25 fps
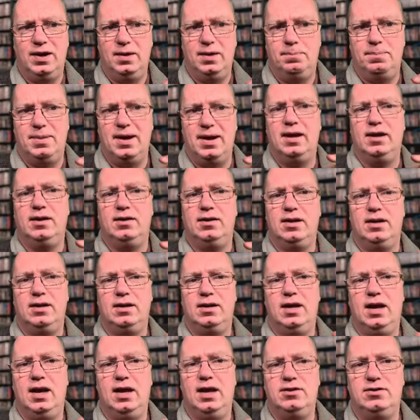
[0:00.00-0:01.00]
better than the
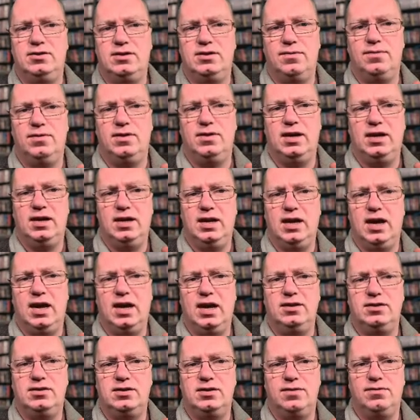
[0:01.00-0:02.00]
A7 and the
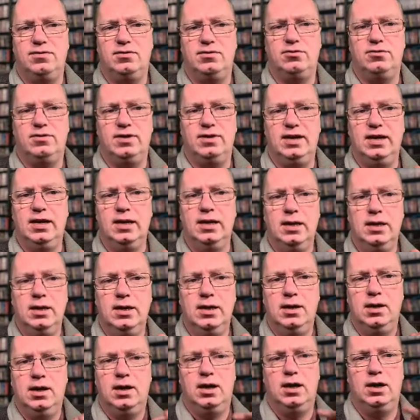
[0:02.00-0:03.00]
A7 III,
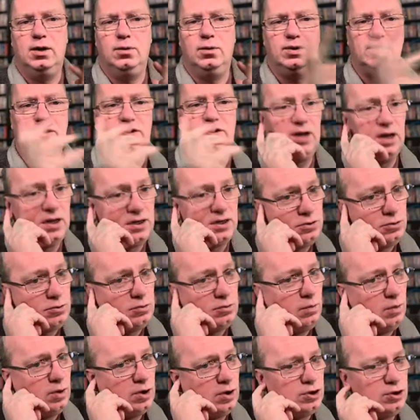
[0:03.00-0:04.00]
uh, which has,
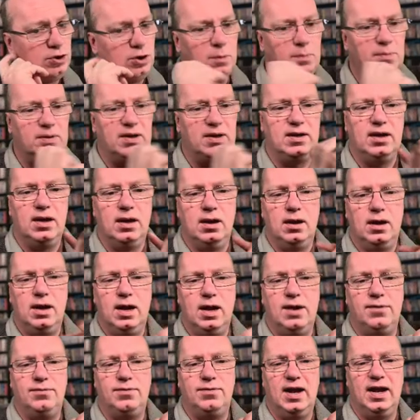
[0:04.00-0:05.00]
were stopped at uh,
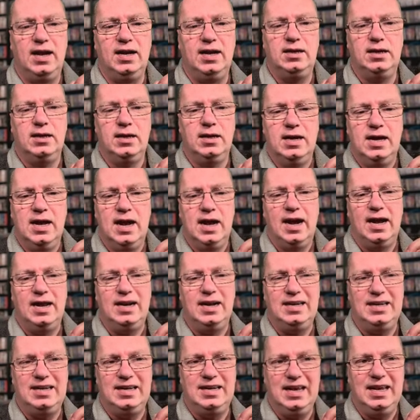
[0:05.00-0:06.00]
F8. I
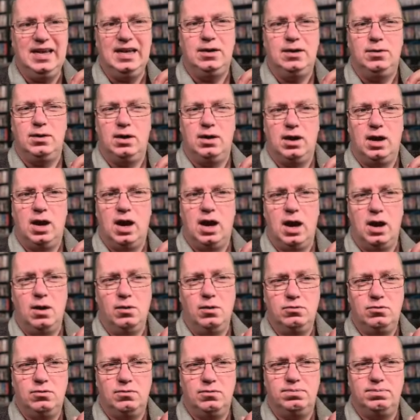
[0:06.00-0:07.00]
think
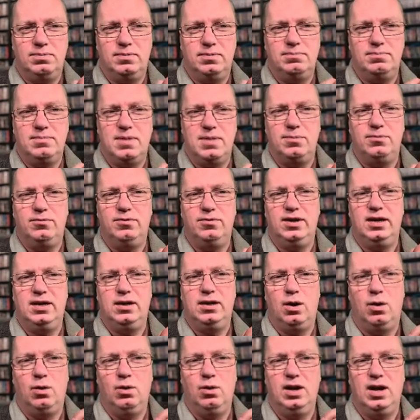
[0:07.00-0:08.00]
out of my memory, the
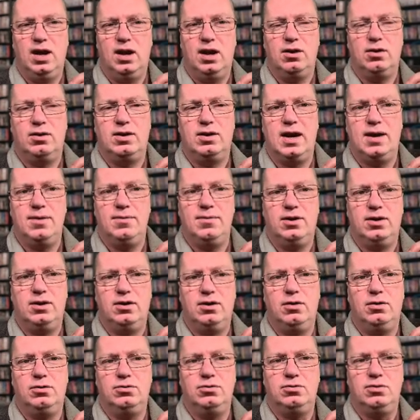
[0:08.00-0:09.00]
only other camera that
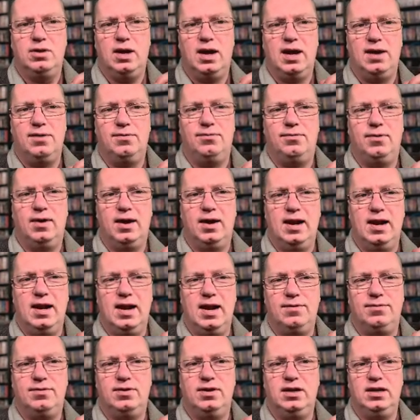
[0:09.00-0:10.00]
goes to
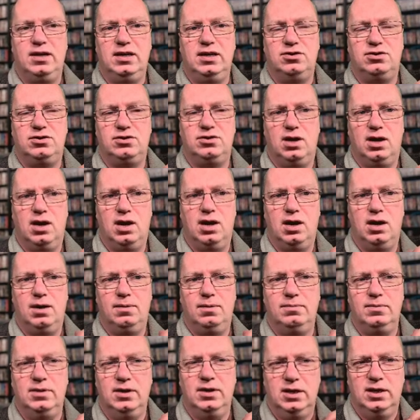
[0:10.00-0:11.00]
F11 is
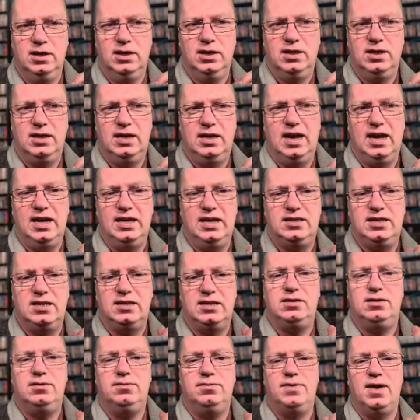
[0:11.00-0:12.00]
um, the
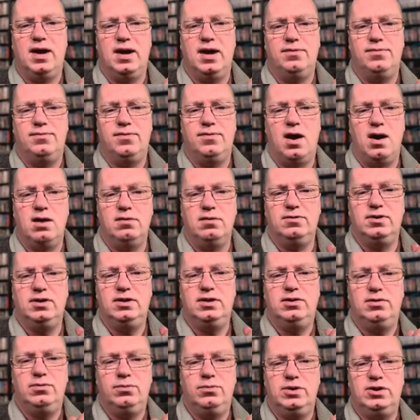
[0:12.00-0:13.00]

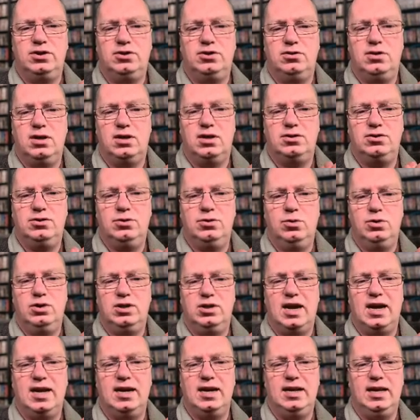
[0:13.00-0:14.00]
A6500, which does do it,
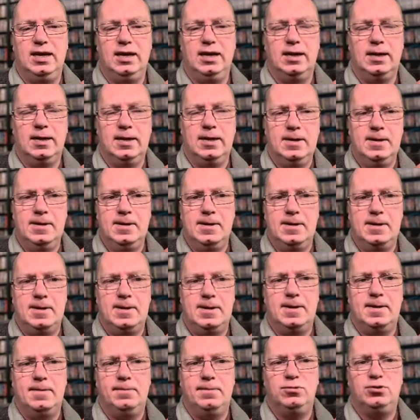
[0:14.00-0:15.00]
I think. Um,